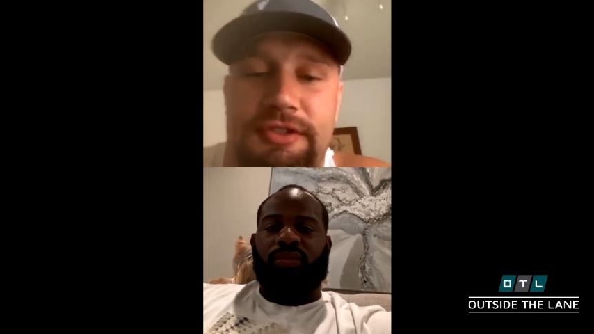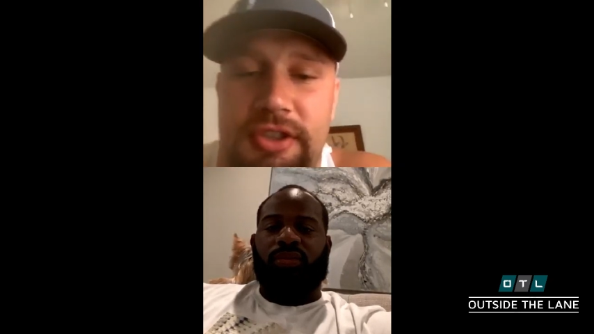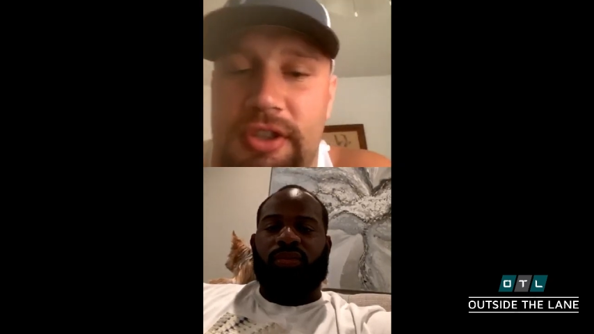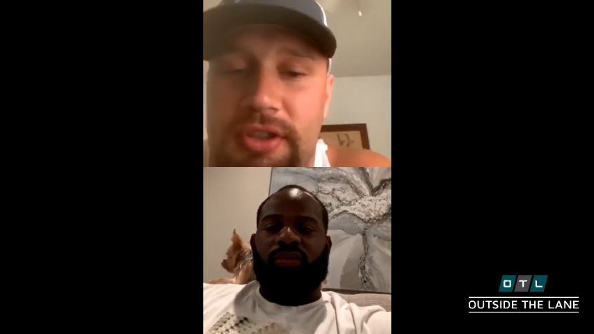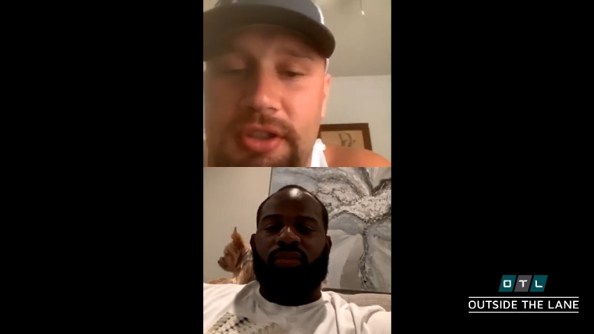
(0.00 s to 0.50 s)

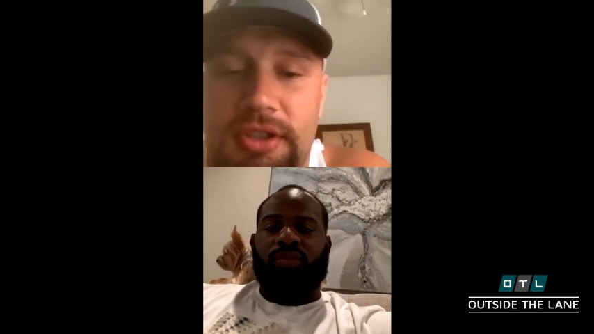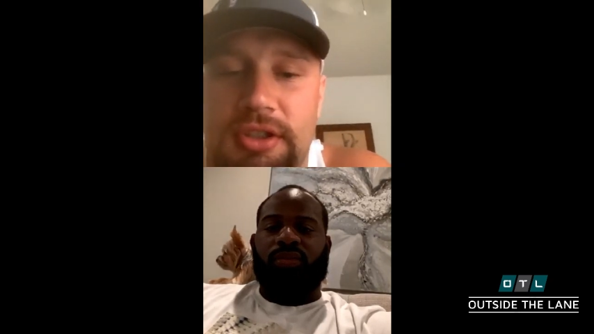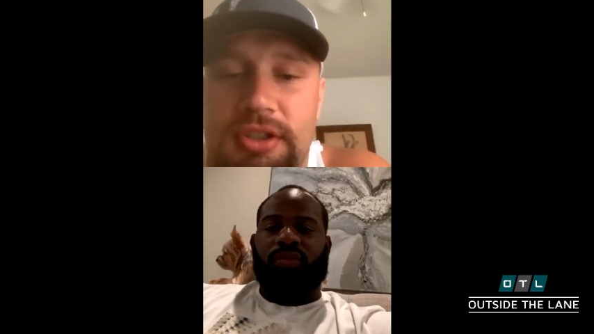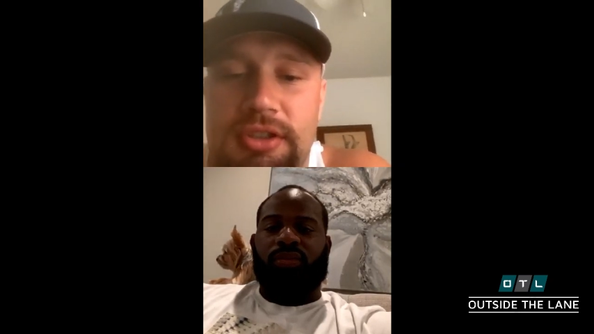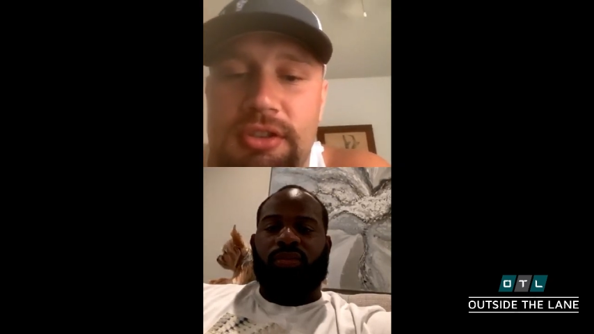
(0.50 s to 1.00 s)
Speaker 1: to
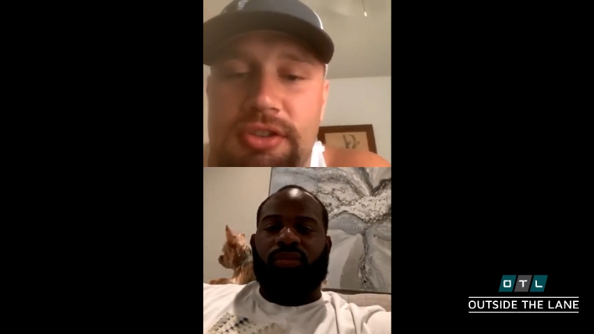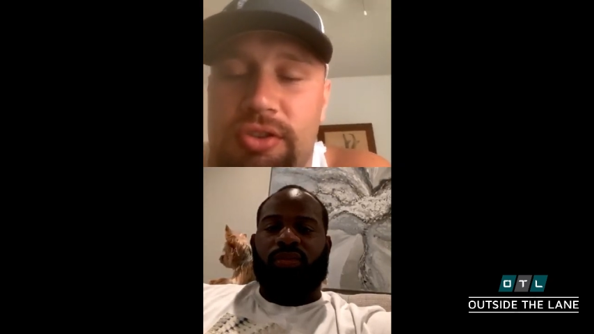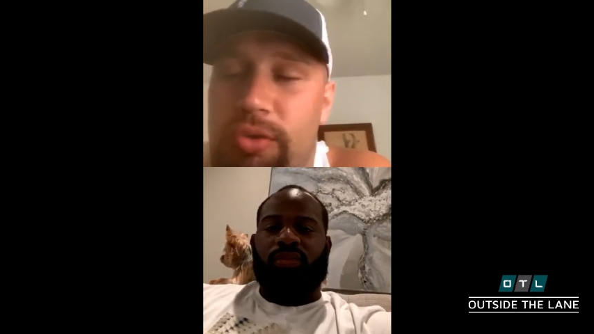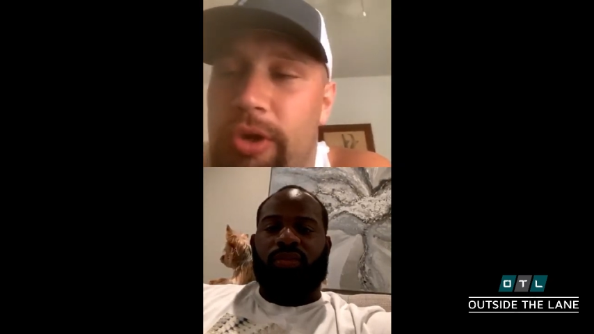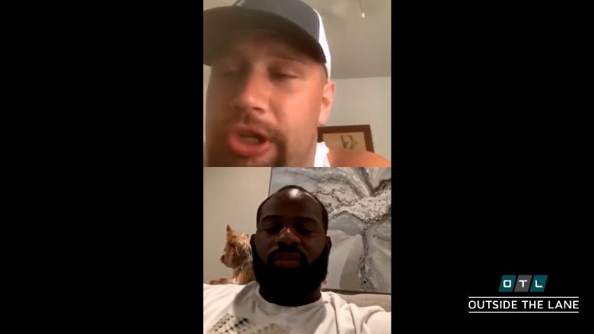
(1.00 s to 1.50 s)

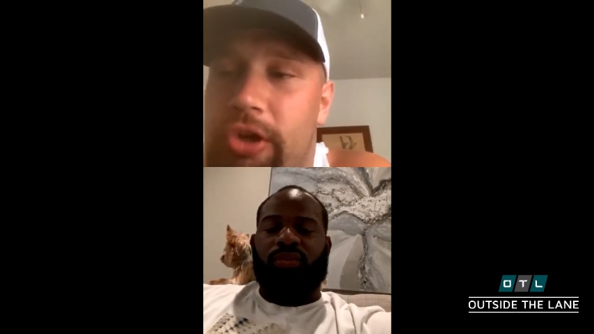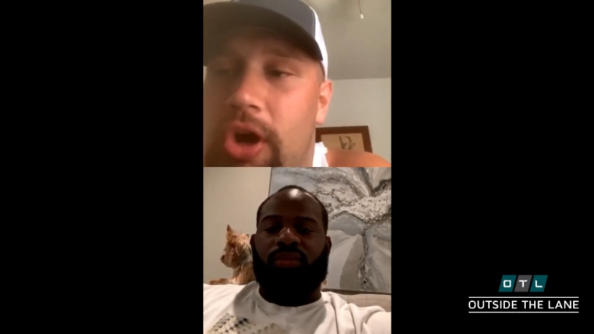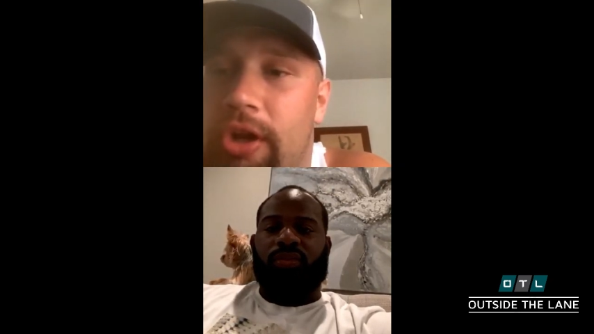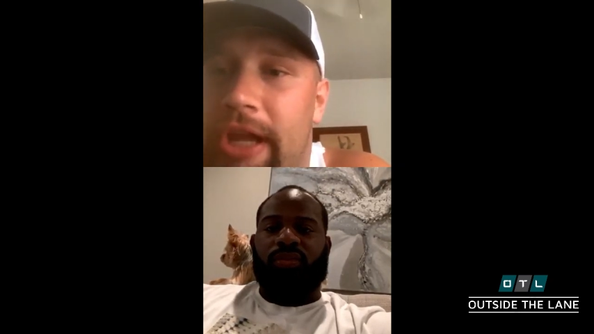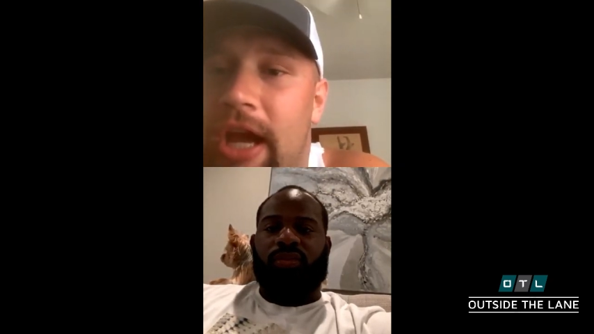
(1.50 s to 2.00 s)
the way you
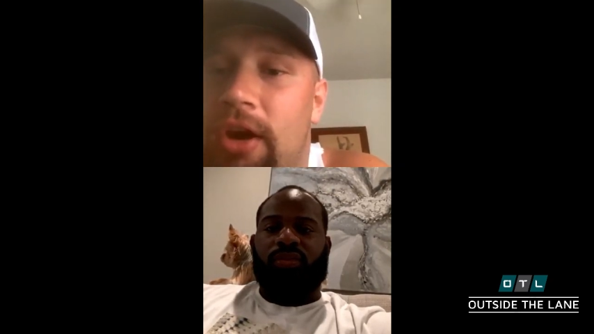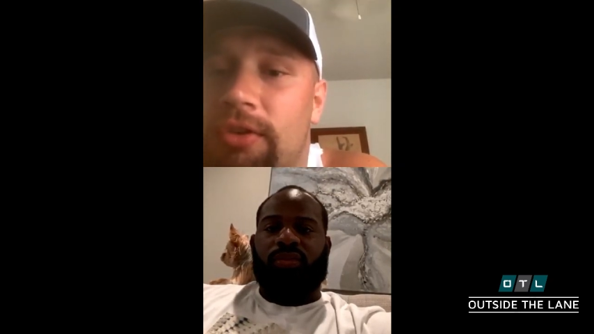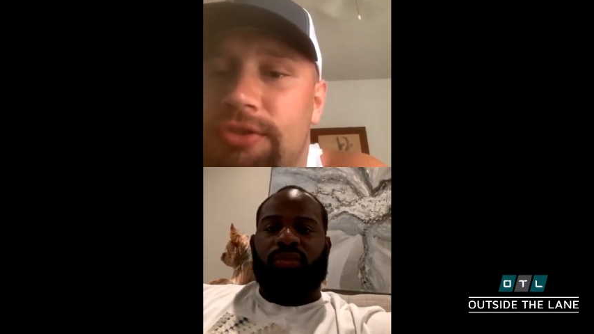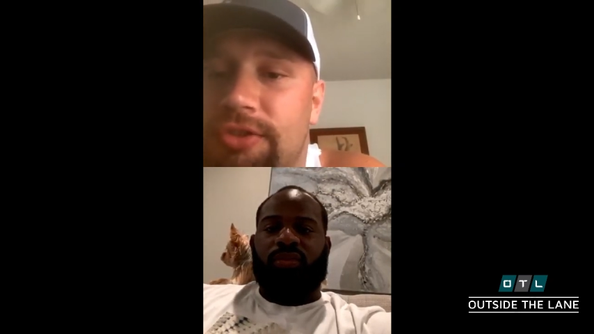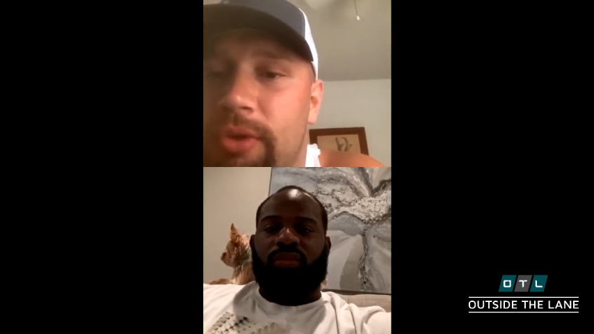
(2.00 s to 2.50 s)
are now
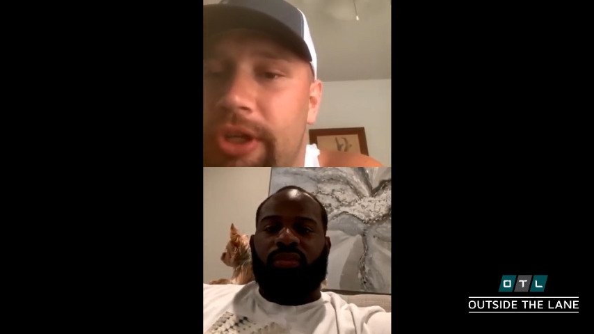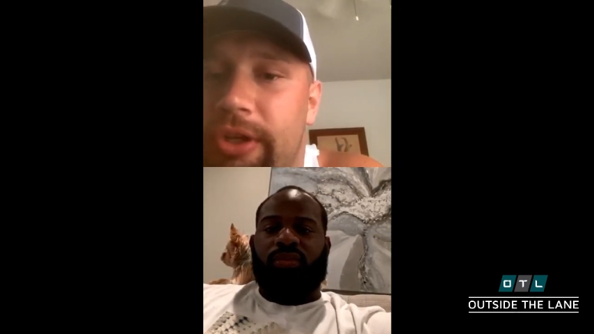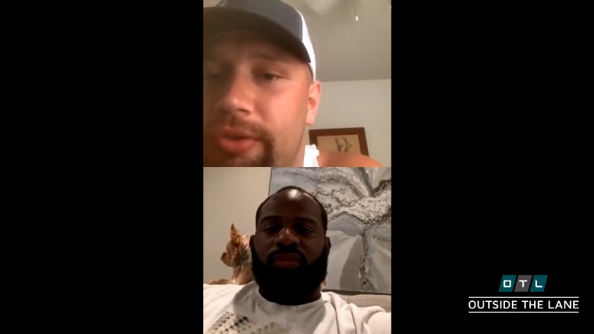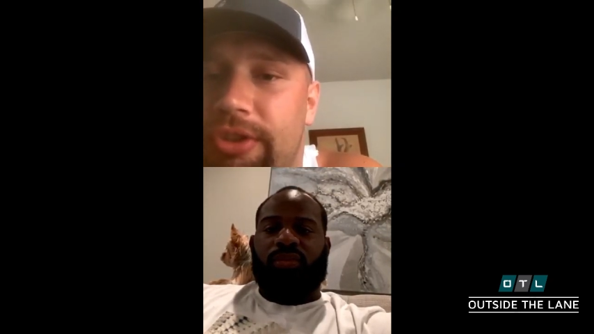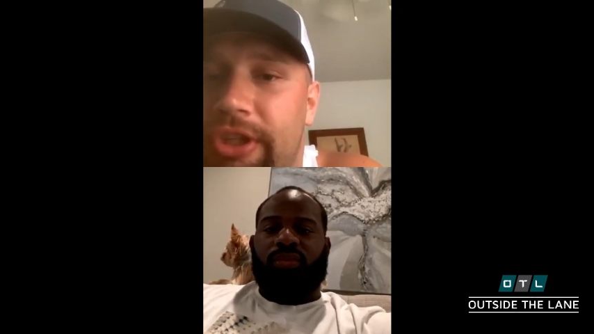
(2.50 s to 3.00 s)
to where
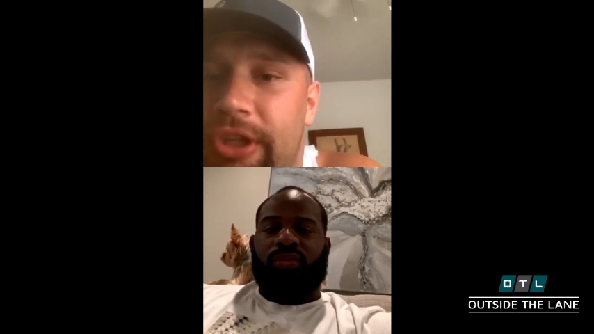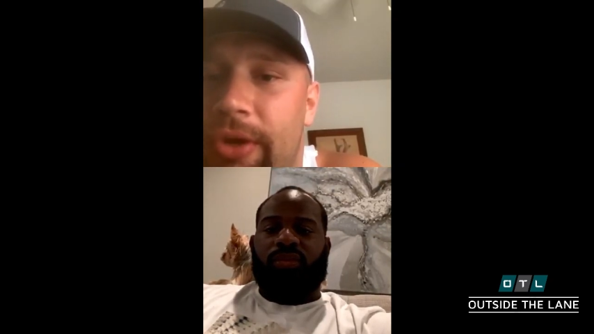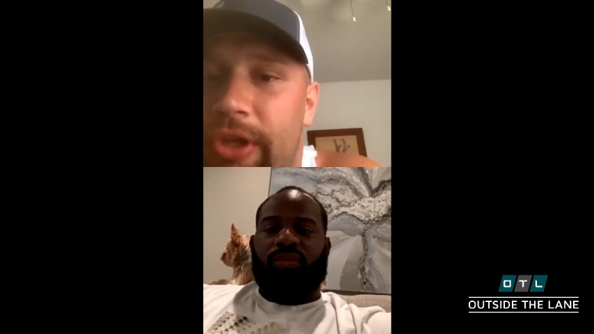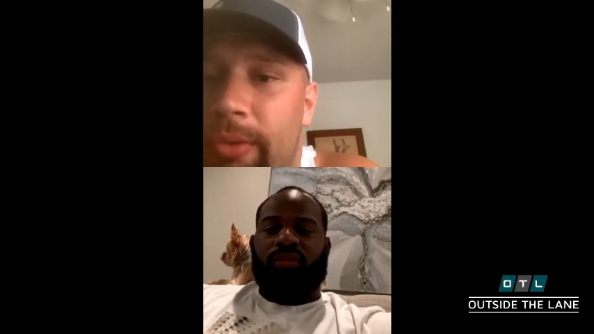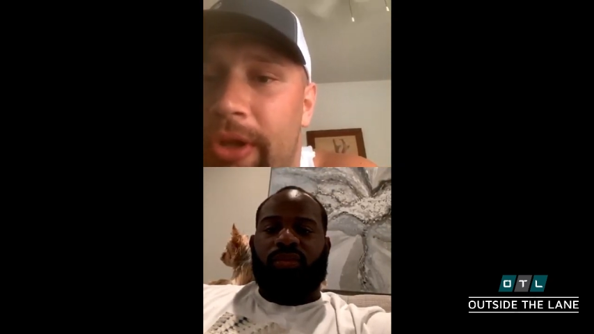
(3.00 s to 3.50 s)
you you know
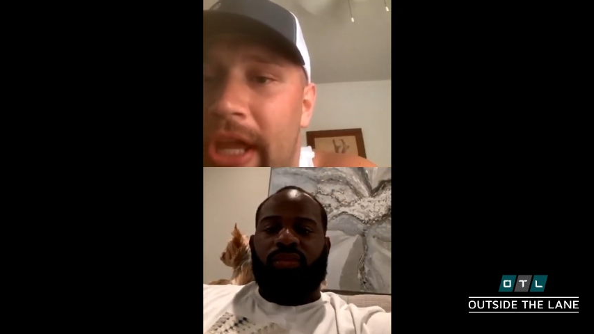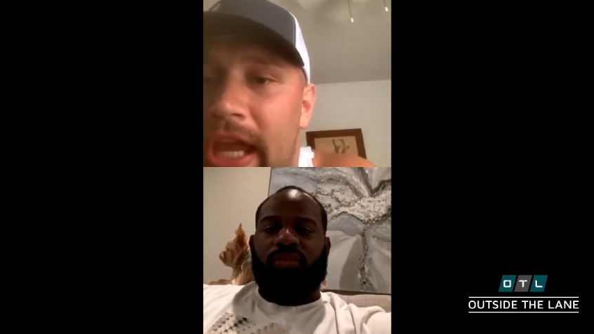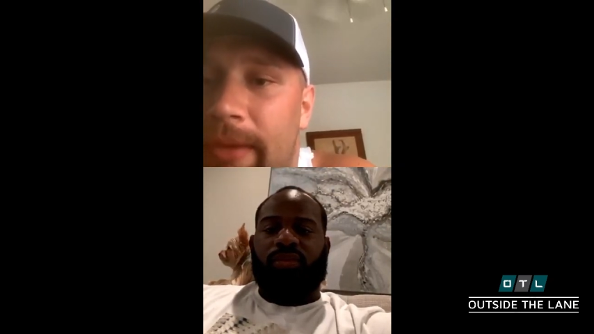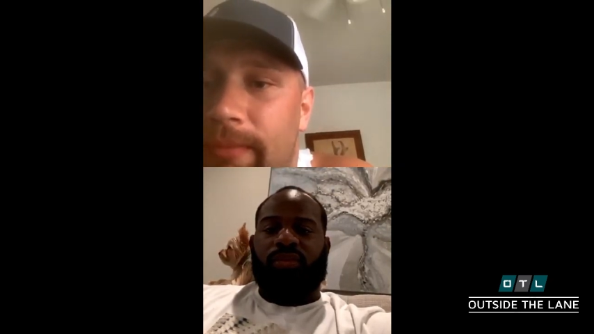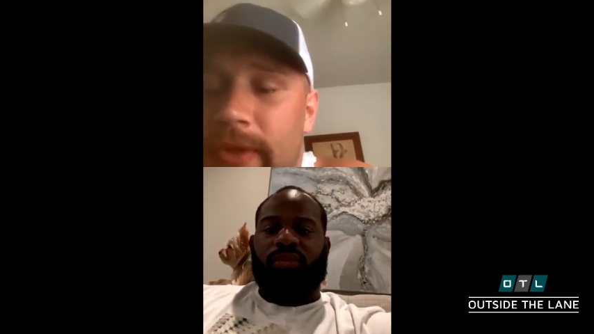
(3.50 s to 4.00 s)
you were a
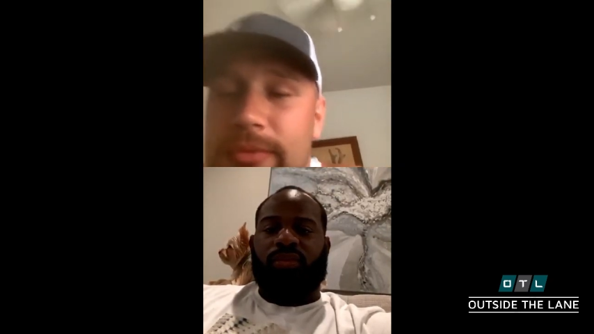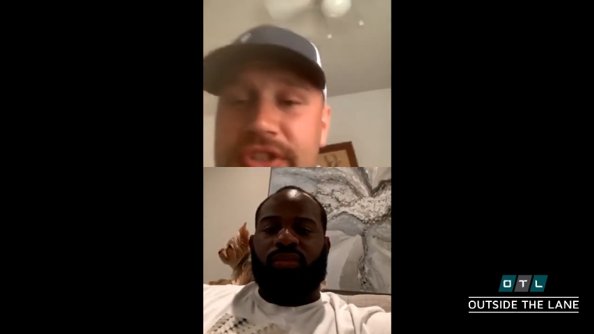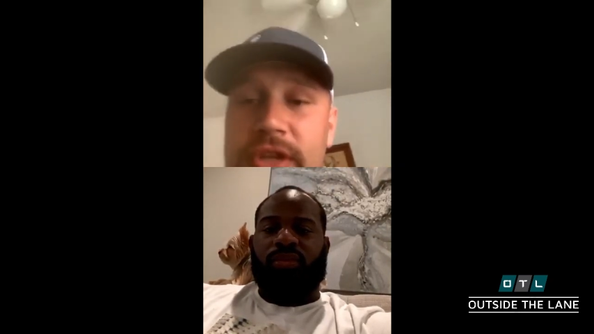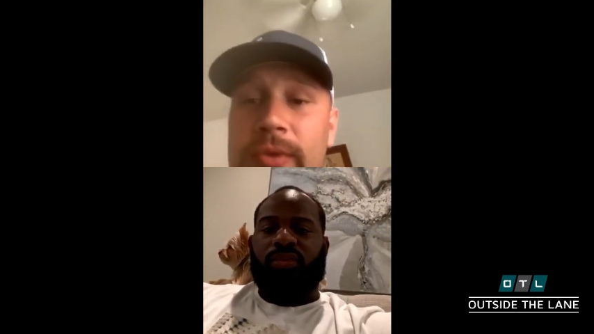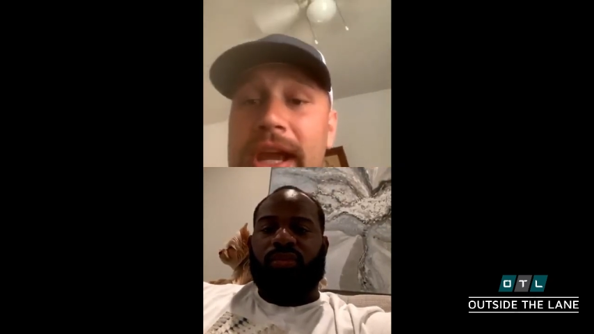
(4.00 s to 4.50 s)
name that was
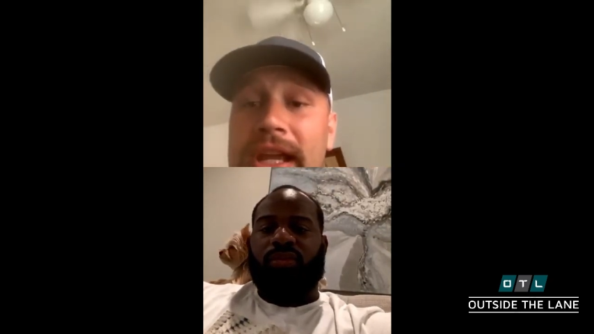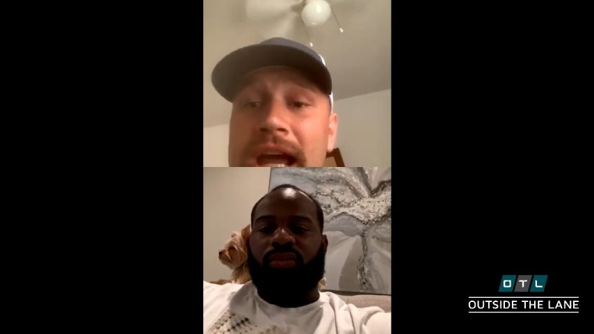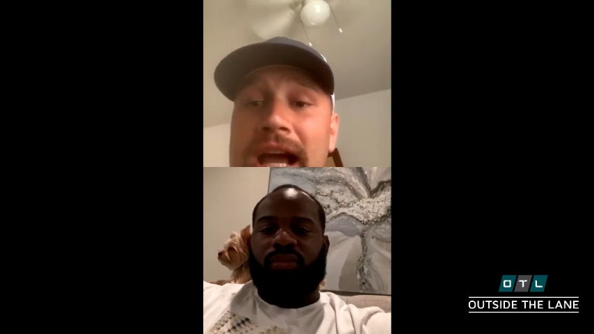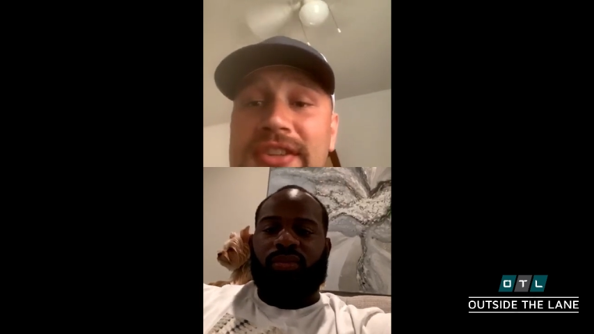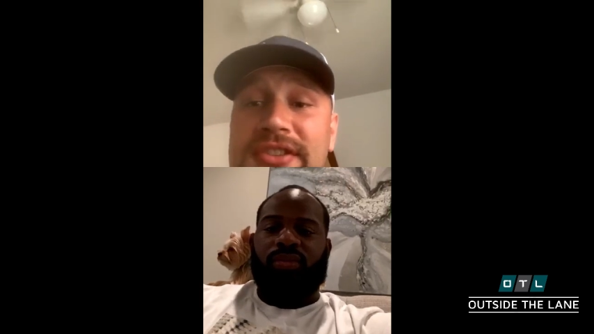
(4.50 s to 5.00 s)
getting
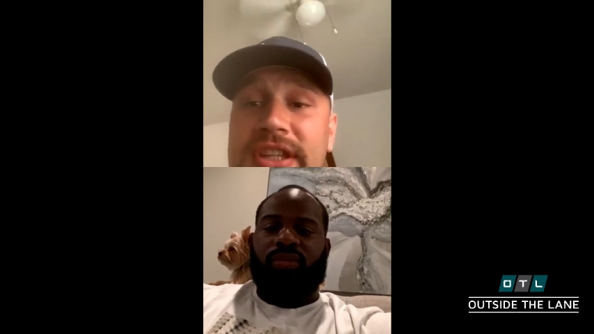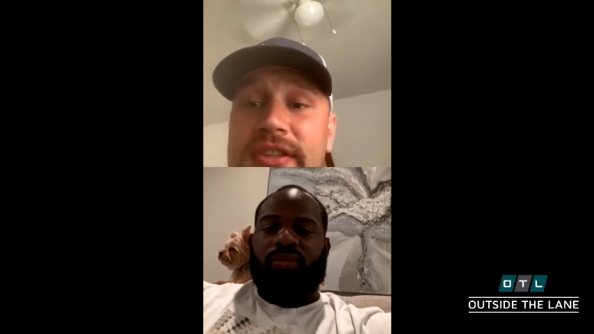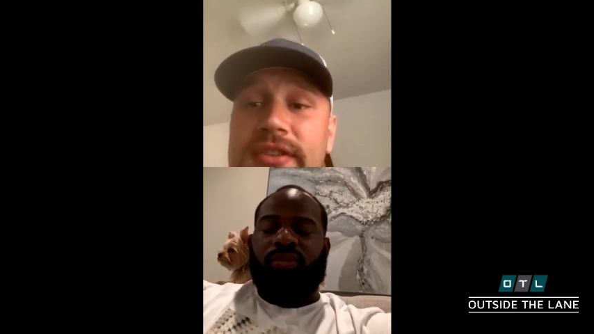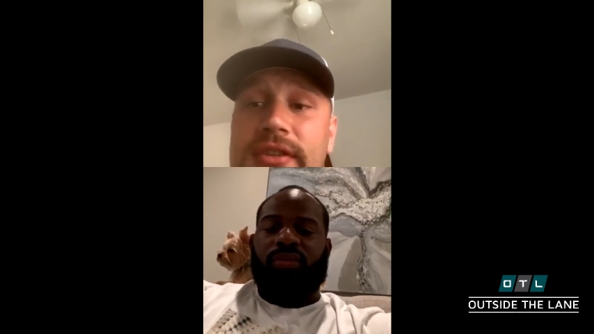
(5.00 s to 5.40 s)
recognized and then